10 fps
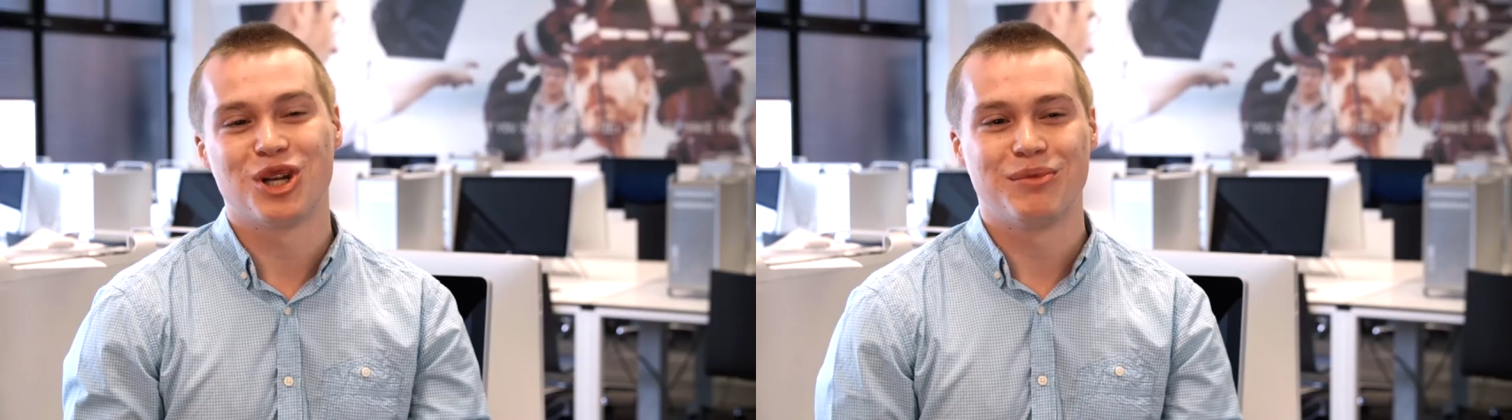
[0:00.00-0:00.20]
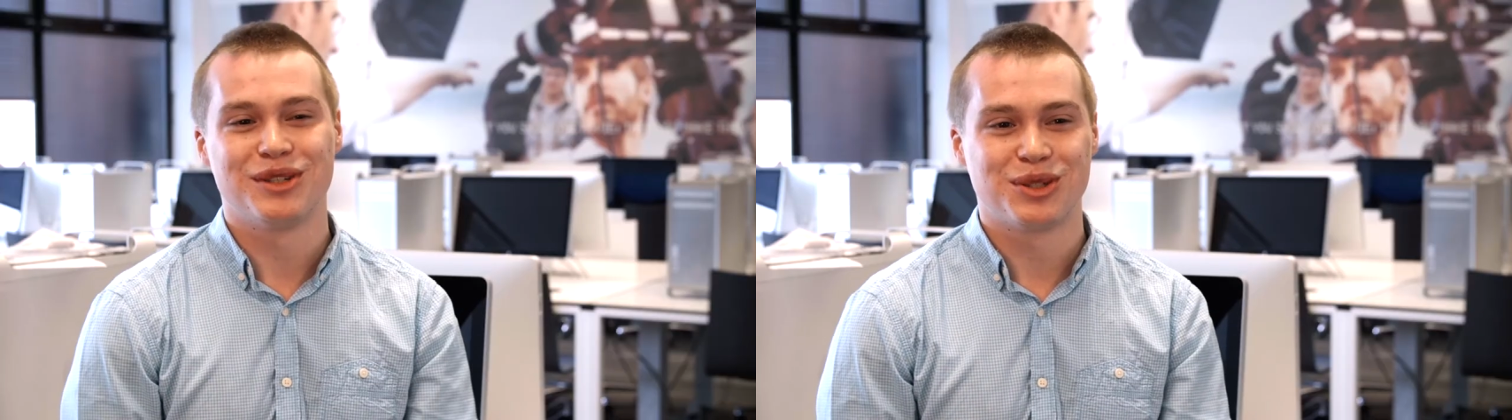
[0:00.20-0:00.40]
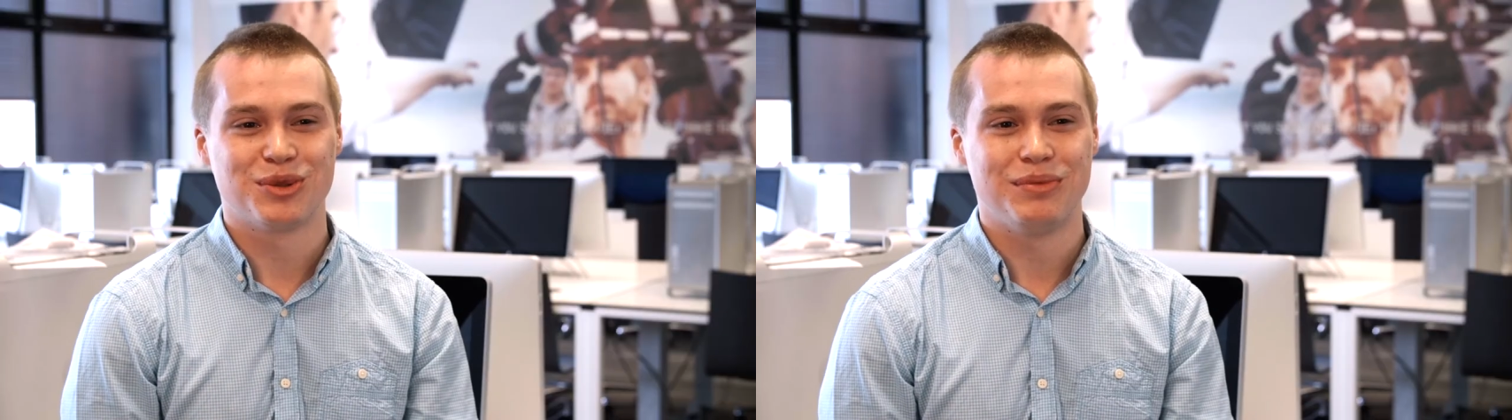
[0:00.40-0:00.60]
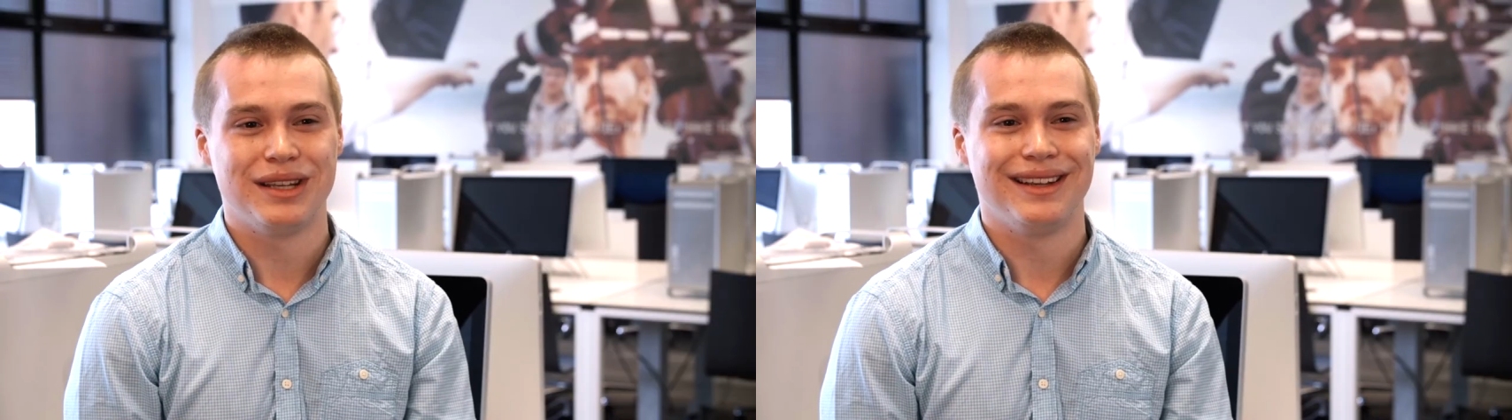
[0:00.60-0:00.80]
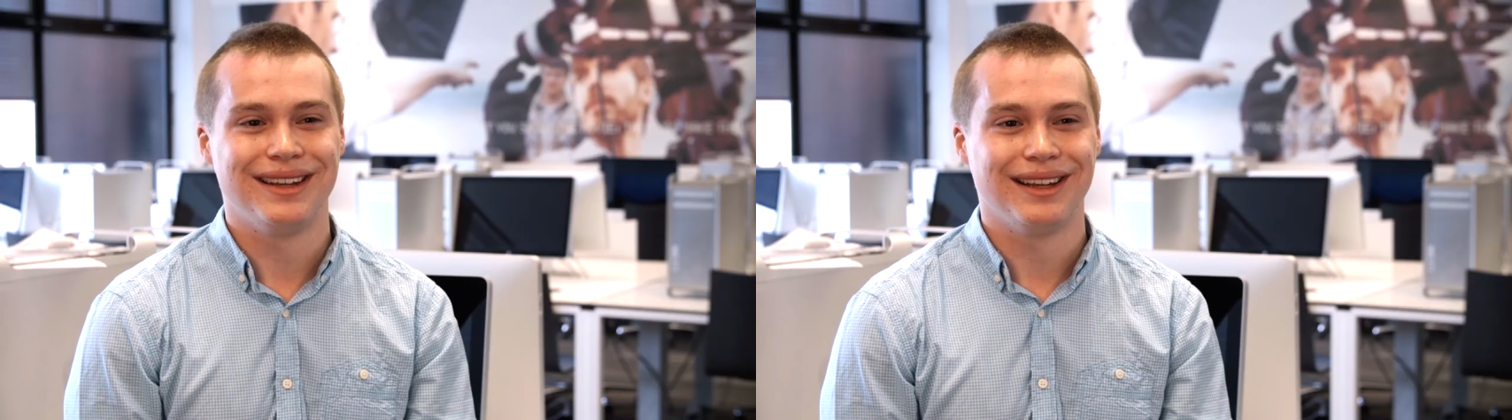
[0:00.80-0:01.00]
job is to
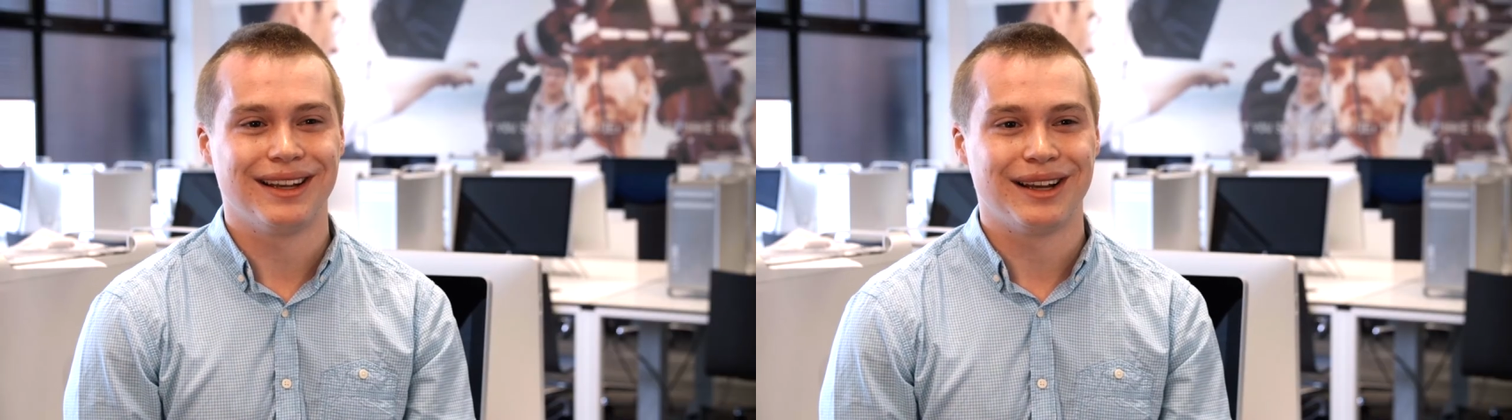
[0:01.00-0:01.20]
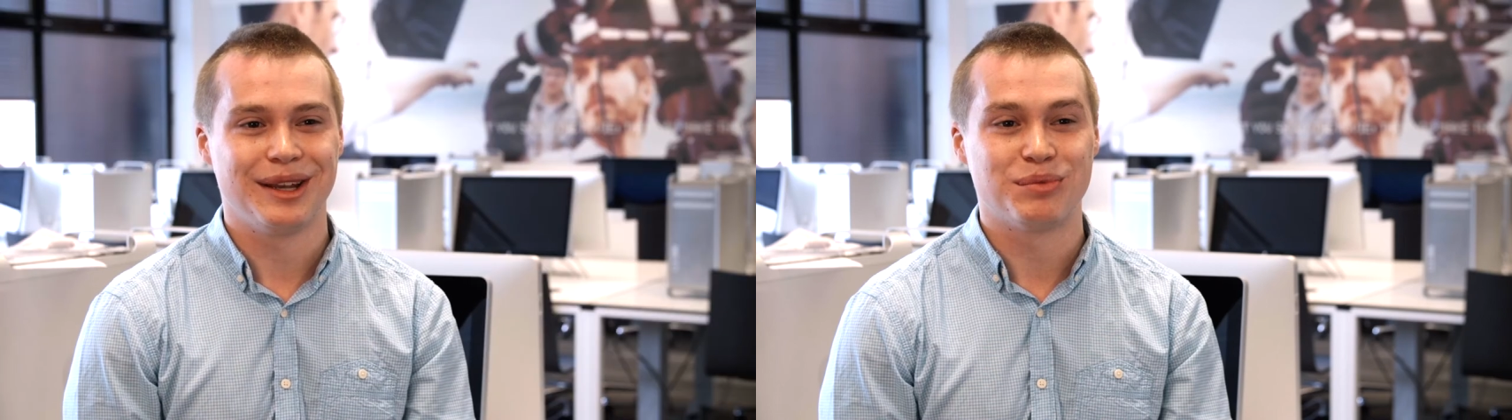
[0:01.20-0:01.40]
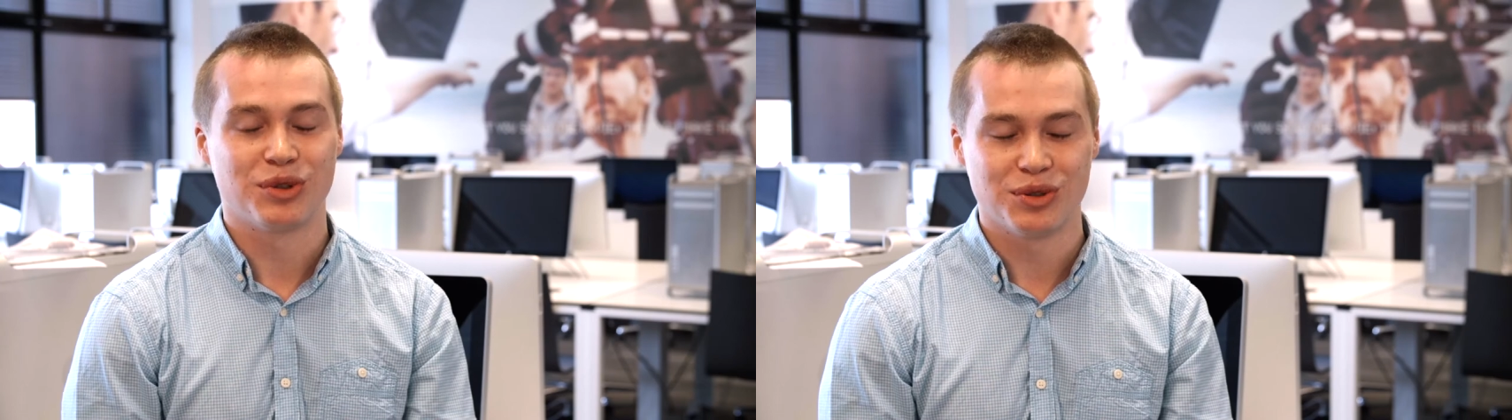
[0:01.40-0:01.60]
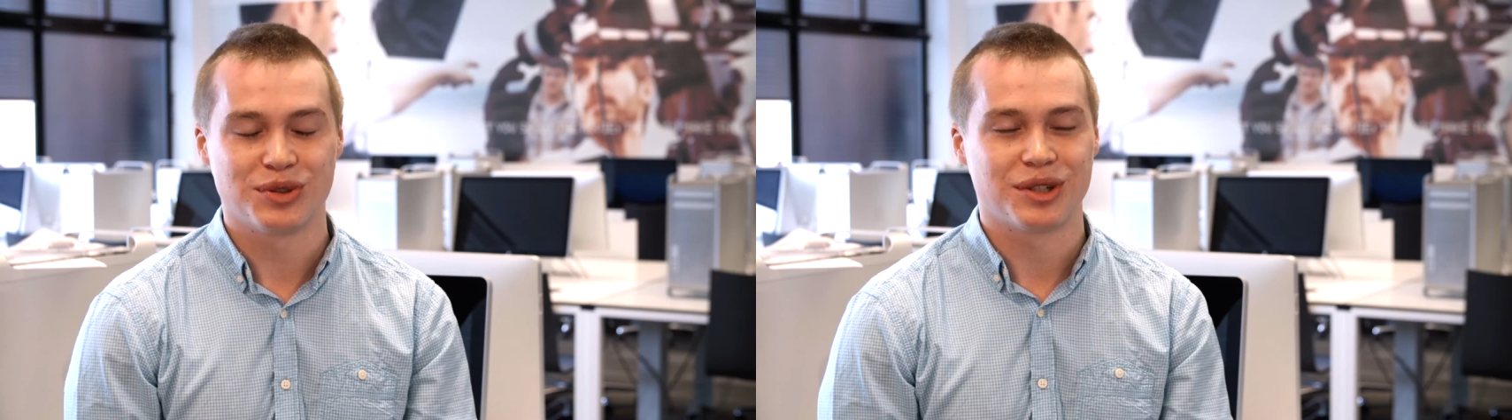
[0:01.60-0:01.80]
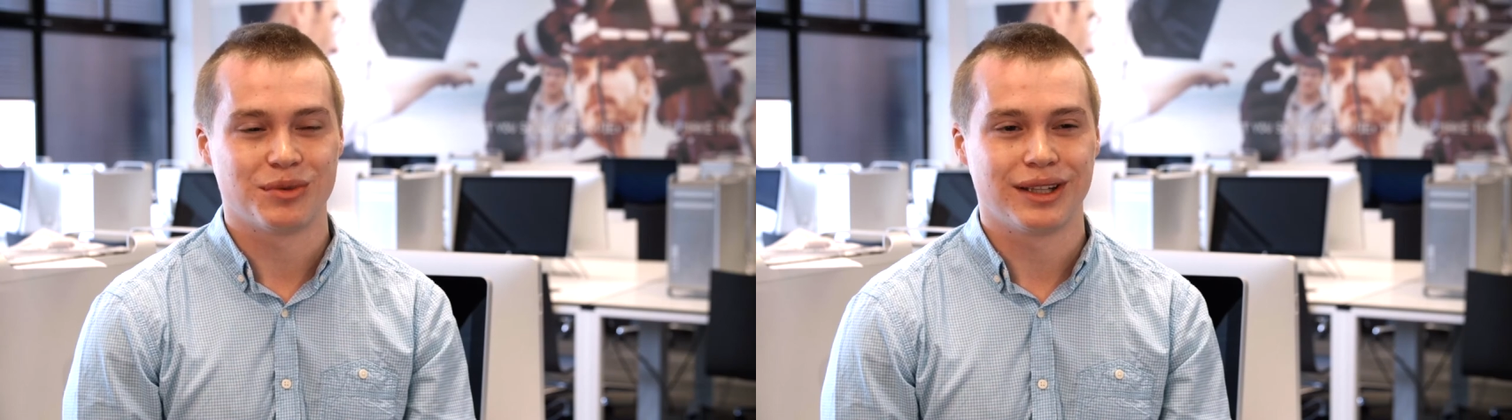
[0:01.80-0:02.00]
be a
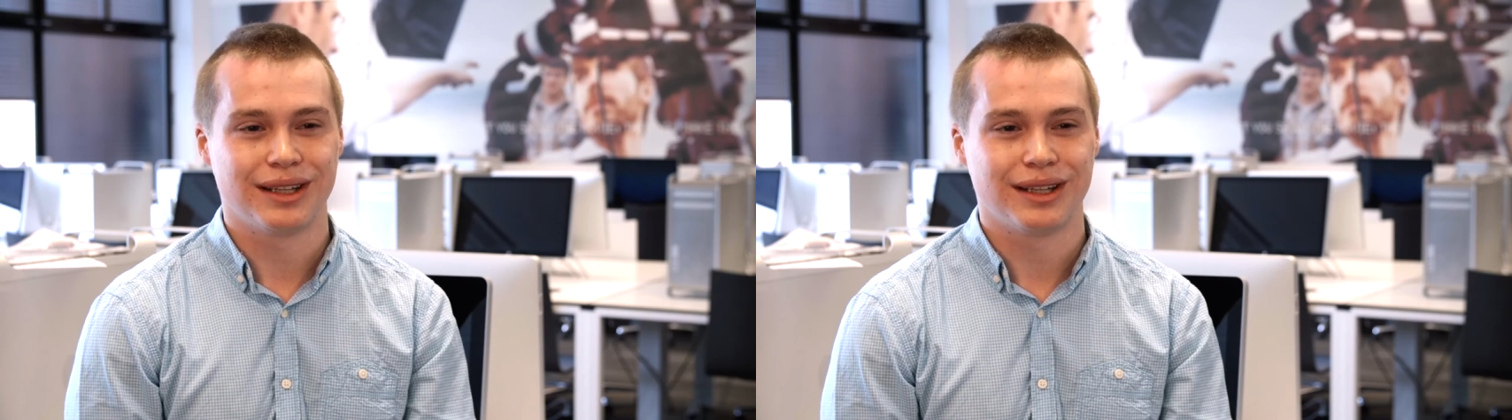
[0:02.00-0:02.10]
producer one